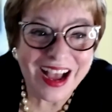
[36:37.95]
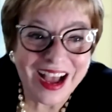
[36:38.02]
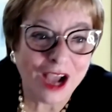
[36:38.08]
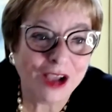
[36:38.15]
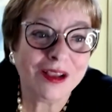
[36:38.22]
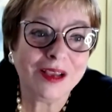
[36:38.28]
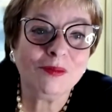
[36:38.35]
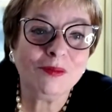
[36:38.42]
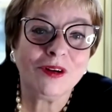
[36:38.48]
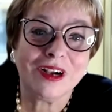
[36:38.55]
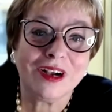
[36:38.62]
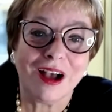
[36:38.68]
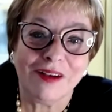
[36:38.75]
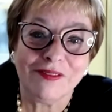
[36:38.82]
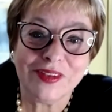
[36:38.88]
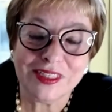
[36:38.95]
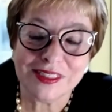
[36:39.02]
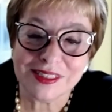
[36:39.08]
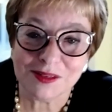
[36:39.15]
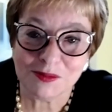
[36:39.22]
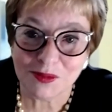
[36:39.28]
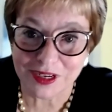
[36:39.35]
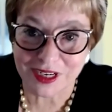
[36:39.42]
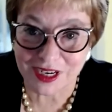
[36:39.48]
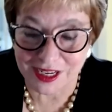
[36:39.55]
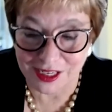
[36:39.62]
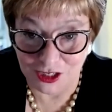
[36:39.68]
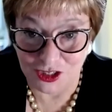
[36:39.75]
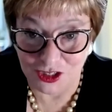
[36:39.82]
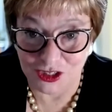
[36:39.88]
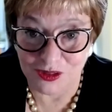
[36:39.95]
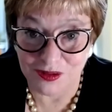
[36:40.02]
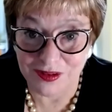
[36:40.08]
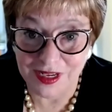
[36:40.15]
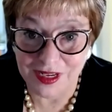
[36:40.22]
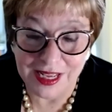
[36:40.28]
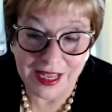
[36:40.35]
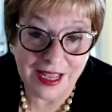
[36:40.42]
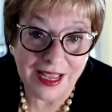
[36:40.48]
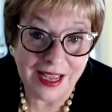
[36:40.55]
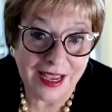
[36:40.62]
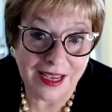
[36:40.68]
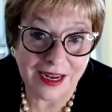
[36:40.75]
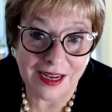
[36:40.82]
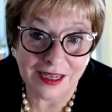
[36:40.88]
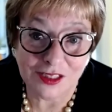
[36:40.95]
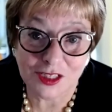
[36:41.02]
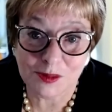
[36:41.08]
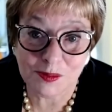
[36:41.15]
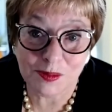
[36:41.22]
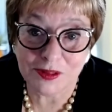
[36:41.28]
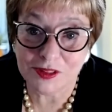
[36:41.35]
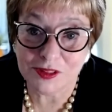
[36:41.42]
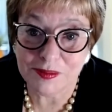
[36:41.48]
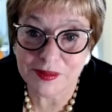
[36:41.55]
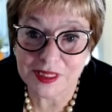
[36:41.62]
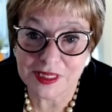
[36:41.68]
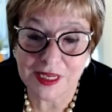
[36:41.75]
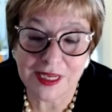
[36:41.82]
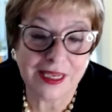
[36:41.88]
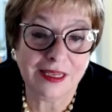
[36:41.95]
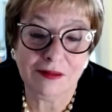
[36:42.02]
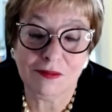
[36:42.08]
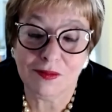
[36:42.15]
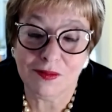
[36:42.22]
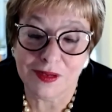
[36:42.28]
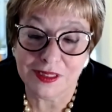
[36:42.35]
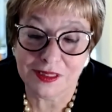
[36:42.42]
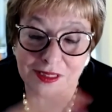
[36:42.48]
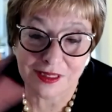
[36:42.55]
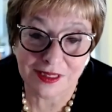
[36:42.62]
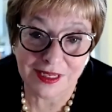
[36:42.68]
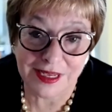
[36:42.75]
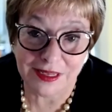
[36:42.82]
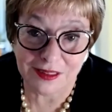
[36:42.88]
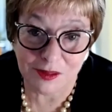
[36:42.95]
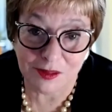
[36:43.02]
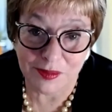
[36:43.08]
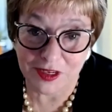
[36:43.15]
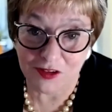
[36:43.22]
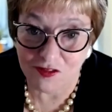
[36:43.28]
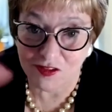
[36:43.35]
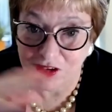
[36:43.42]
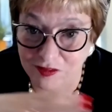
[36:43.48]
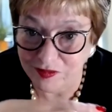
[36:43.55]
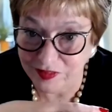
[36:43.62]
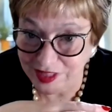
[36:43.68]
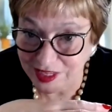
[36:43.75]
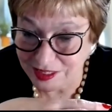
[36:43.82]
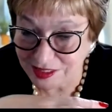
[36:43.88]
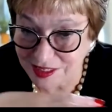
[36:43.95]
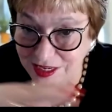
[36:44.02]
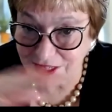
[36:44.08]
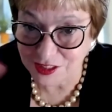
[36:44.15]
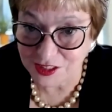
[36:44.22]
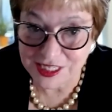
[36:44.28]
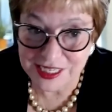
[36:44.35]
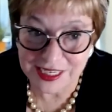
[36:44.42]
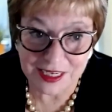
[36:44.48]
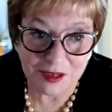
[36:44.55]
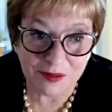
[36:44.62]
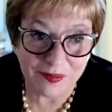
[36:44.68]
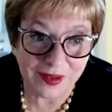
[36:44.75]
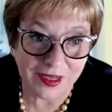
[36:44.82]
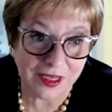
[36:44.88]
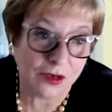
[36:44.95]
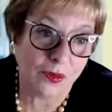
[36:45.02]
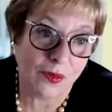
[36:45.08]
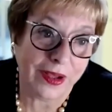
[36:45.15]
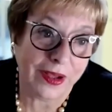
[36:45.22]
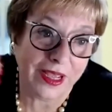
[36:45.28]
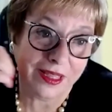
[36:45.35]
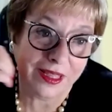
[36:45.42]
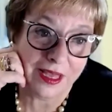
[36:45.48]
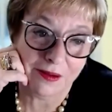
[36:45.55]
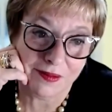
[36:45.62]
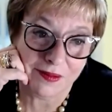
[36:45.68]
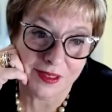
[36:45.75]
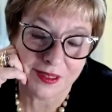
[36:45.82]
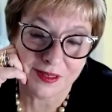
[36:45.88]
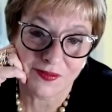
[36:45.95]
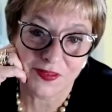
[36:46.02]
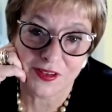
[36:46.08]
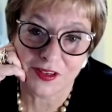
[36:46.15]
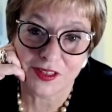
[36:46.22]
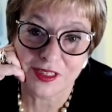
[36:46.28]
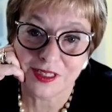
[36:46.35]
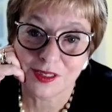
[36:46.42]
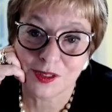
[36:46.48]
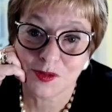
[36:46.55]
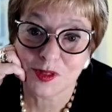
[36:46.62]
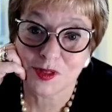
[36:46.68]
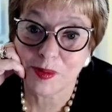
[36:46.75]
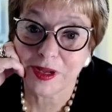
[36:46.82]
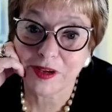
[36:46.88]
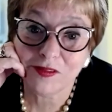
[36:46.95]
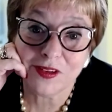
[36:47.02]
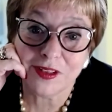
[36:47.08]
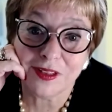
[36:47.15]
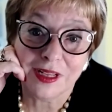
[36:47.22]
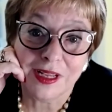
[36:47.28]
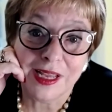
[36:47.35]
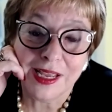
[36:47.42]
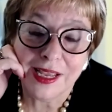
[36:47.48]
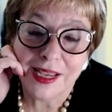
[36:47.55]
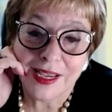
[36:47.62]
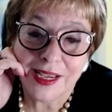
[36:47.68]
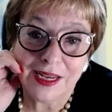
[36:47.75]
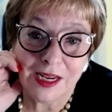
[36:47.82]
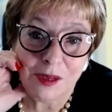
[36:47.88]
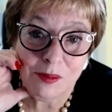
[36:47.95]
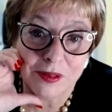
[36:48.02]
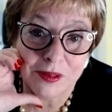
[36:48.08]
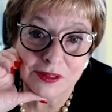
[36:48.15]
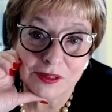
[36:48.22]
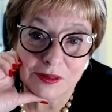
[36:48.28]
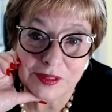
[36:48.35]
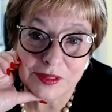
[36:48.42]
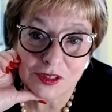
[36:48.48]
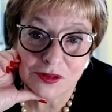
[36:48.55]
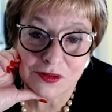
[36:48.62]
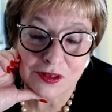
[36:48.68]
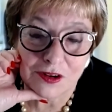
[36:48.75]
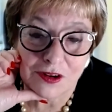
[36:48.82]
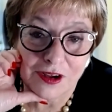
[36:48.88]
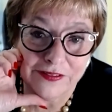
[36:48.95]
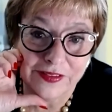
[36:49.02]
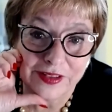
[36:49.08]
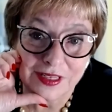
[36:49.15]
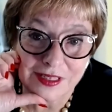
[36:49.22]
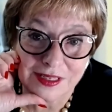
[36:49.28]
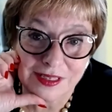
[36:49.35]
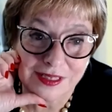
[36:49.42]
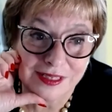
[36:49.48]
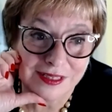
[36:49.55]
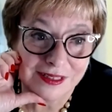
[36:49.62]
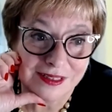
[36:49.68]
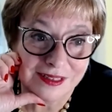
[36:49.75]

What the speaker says: I had more confidence in what I could do. And I just pulled him. He once yelled at me in front of the entire team in a way that was very disrespectful. And I pulled him into an office.